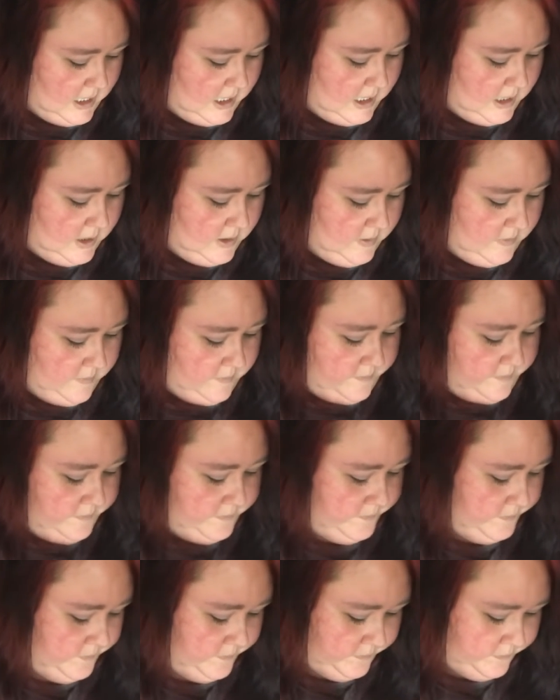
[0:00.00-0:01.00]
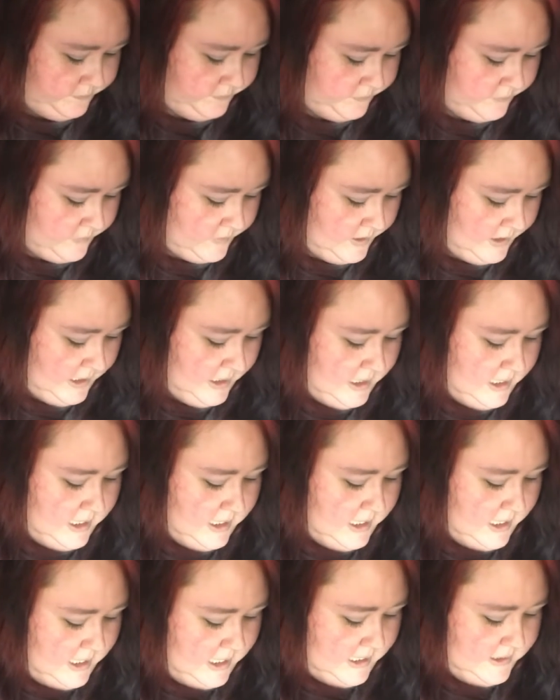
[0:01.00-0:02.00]

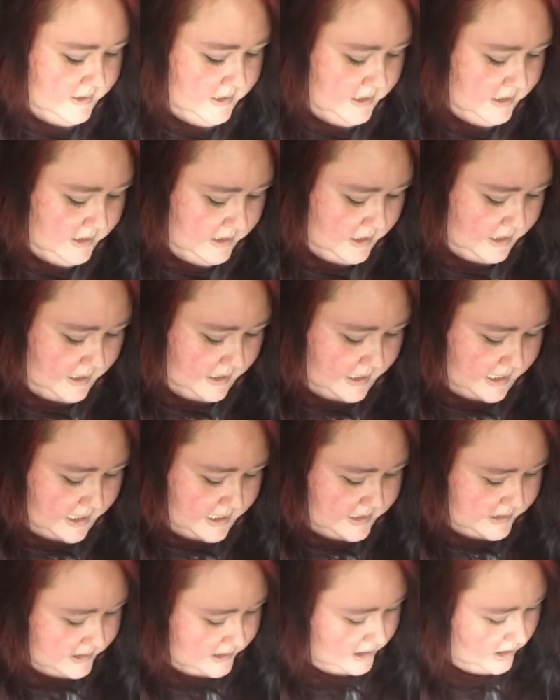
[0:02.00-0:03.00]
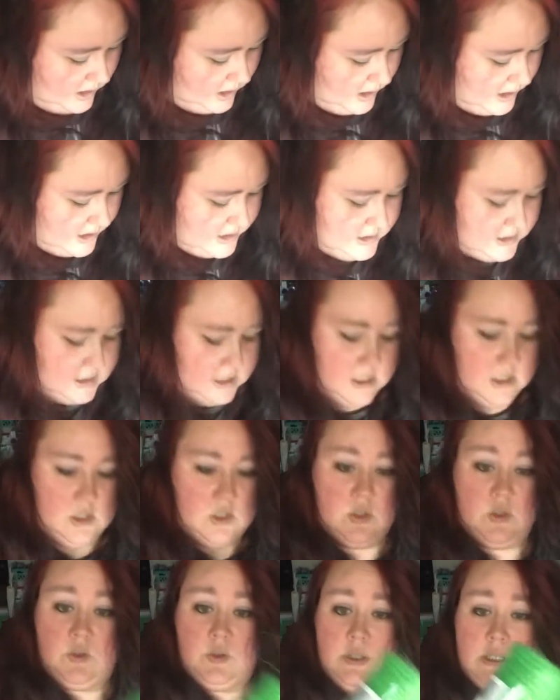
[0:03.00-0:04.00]
And then I got
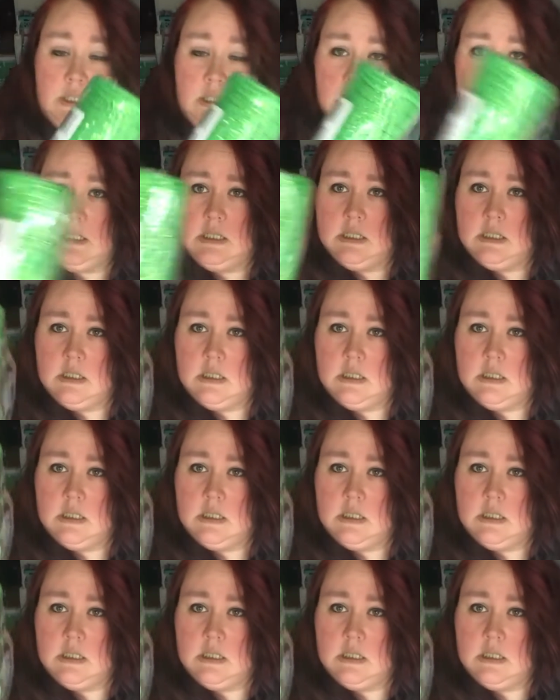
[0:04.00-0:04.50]
green